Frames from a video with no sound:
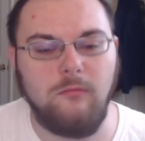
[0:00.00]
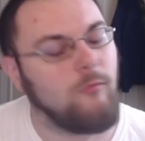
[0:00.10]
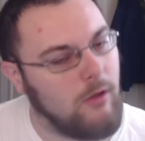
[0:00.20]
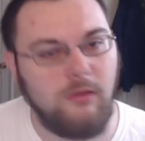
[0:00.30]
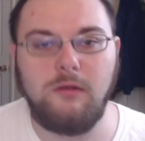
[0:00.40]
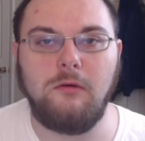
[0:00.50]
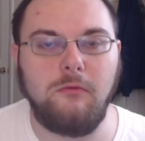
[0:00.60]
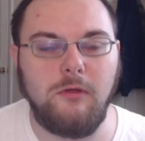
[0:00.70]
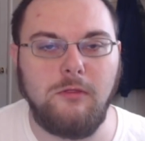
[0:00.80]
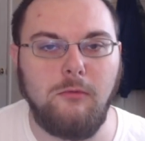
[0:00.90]
Well, I don't
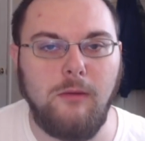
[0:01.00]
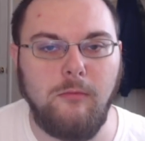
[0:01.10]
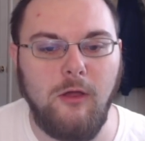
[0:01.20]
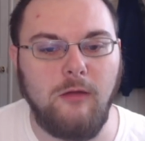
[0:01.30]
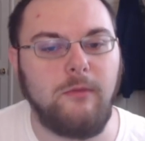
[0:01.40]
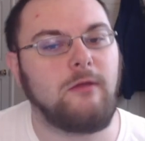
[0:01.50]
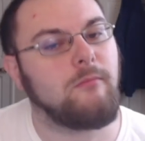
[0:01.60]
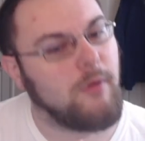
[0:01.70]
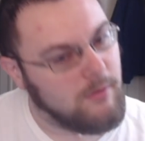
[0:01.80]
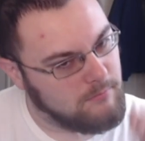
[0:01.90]
read the webcomic,
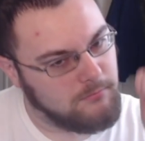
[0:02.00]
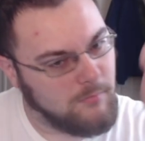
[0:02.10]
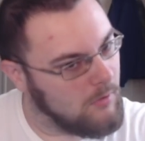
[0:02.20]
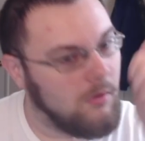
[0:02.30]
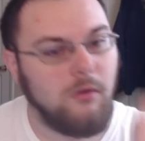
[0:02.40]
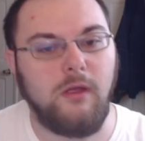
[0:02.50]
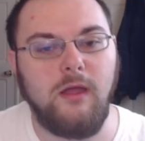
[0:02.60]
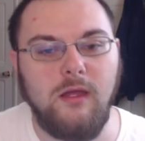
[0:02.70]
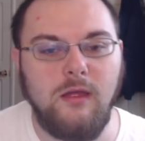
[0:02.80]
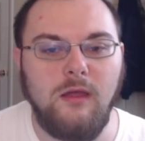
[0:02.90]
but okay.